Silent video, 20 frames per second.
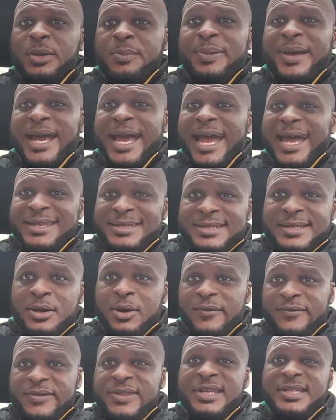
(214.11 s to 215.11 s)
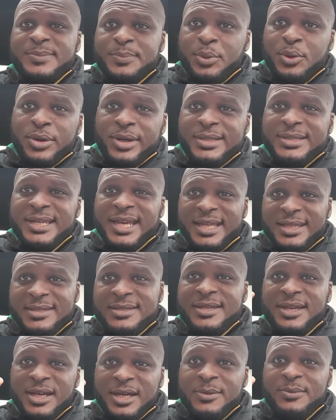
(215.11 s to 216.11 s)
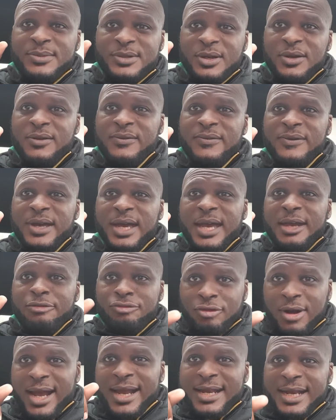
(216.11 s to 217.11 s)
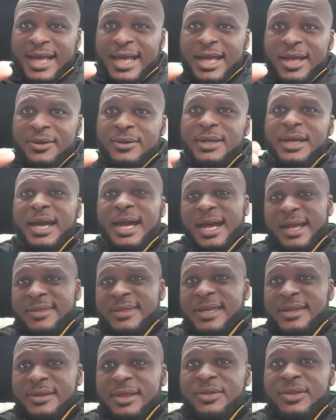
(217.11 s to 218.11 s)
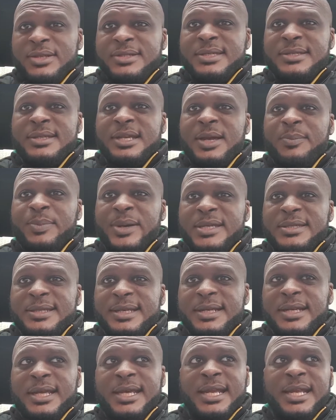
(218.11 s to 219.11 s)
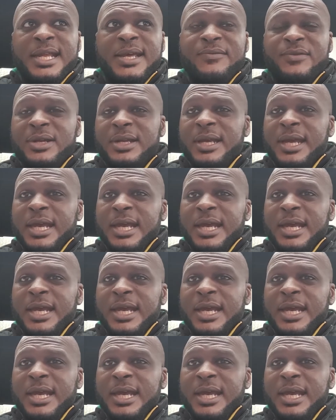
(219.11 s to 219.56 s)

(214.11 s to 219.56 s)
But as of this point, in terms of right now, I think that this is our best 11.